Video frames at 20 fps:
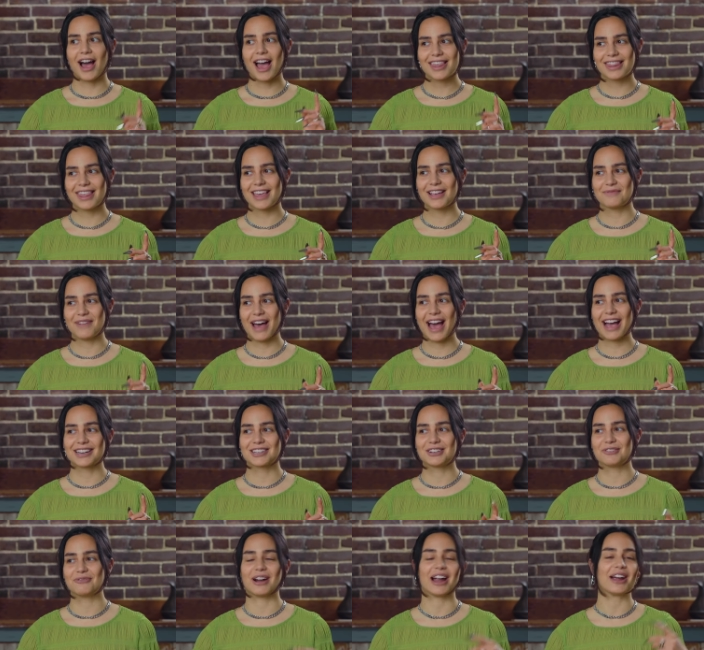I think
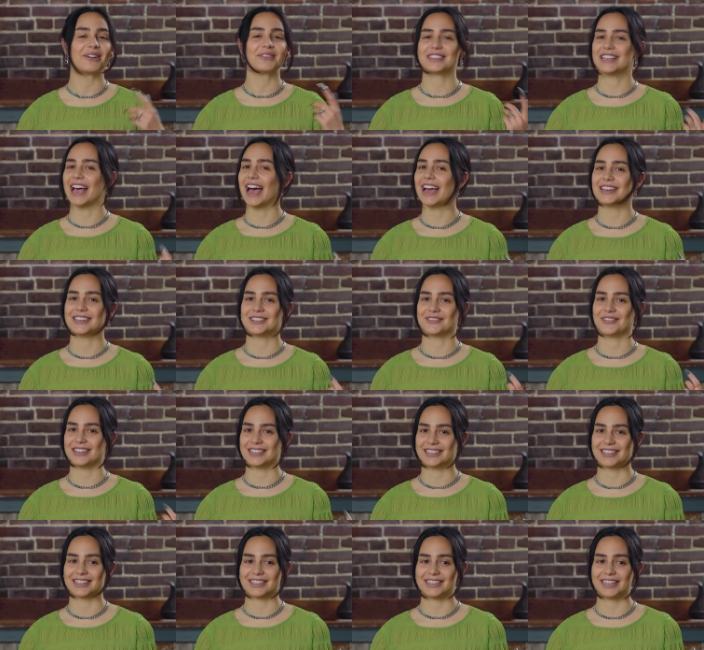back to where I was at in
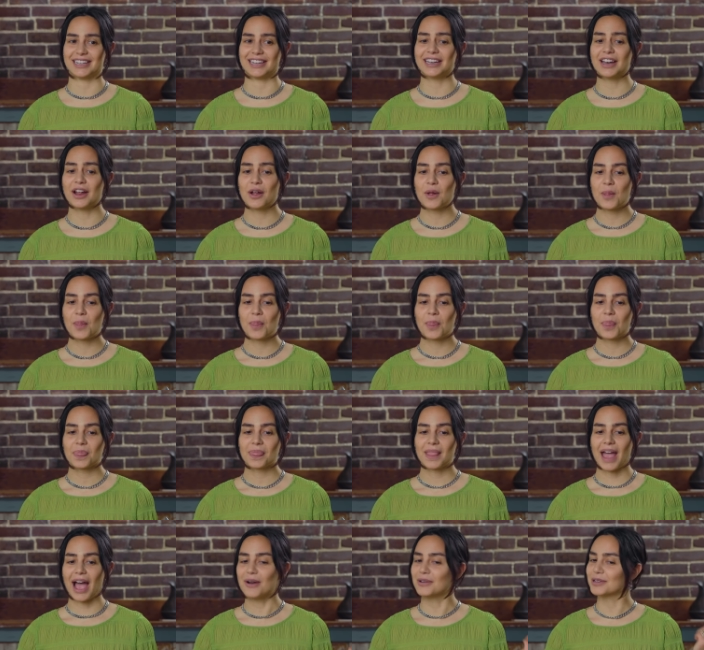2016,
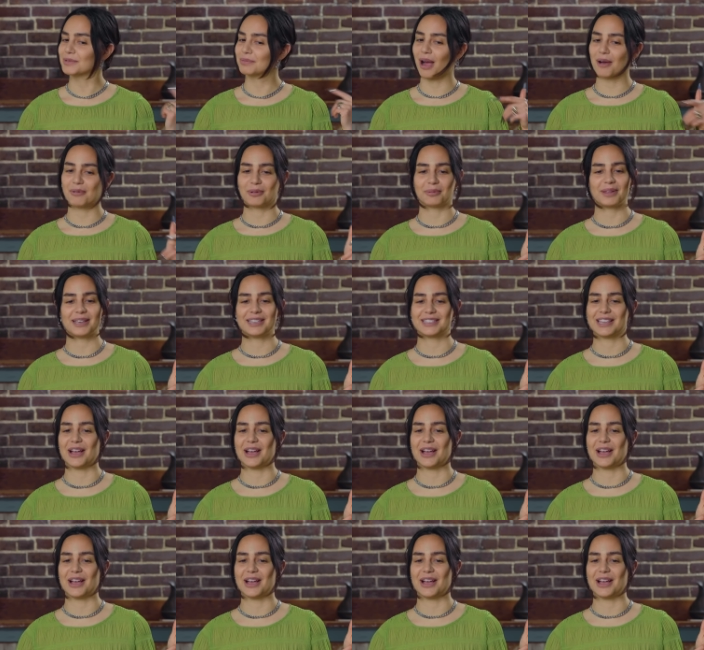I was probably